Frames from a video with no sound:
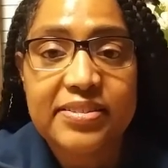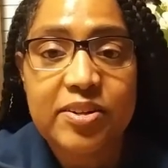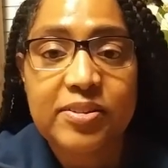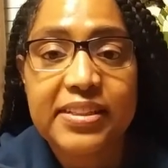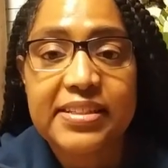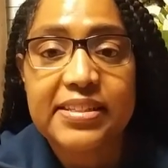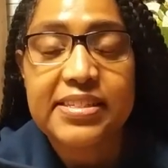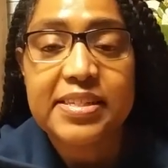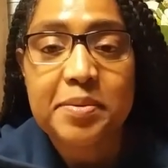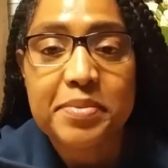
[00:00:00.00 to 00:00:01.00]
early
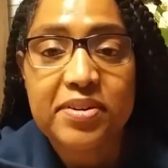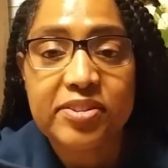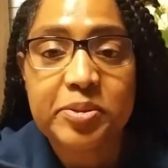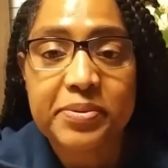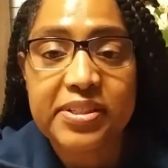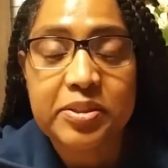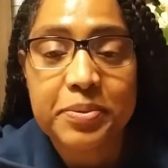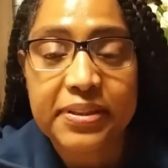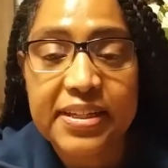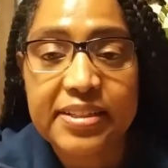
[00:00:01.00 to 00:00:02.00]
December
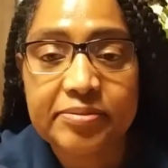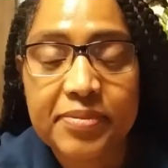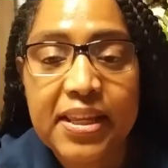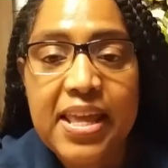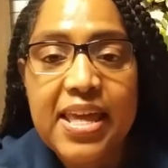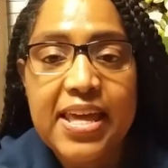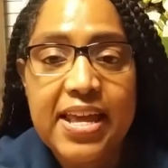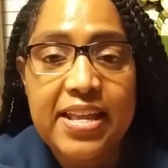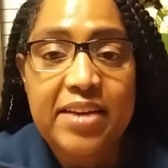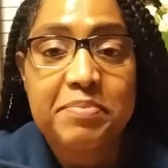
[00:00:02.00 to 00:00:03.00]
2020.
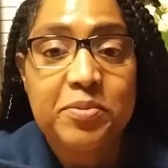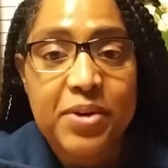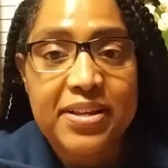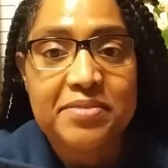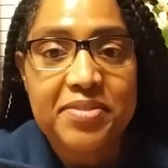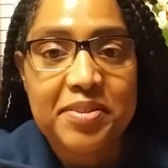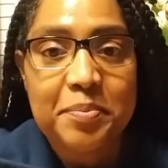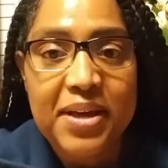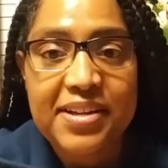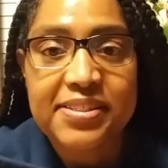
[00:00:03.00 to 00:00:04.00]
And I've been waiting for the
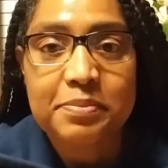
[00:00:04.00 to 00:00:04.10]
past